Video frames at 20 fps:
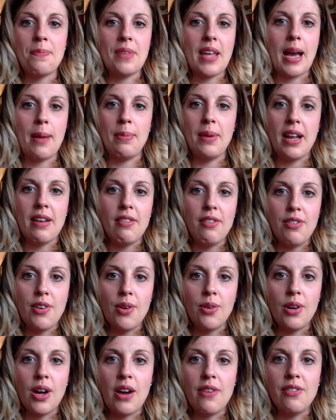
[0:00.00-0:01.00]
Happy to have a
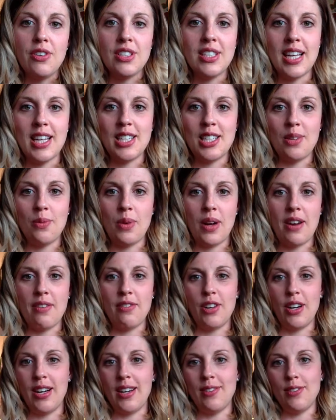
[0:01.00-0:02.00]
phone conversation,
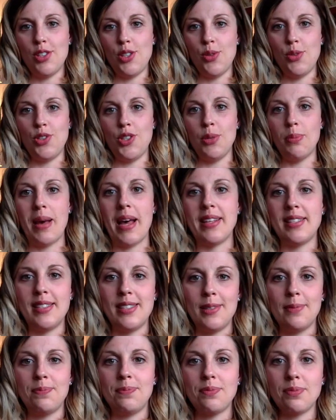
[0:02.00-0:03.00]
whatever suits you
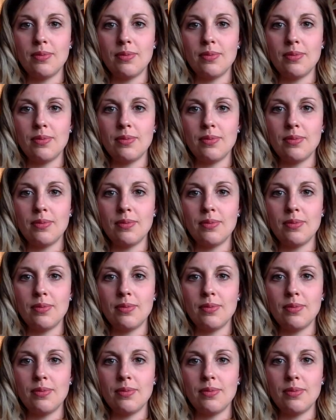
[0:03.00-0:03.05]
best.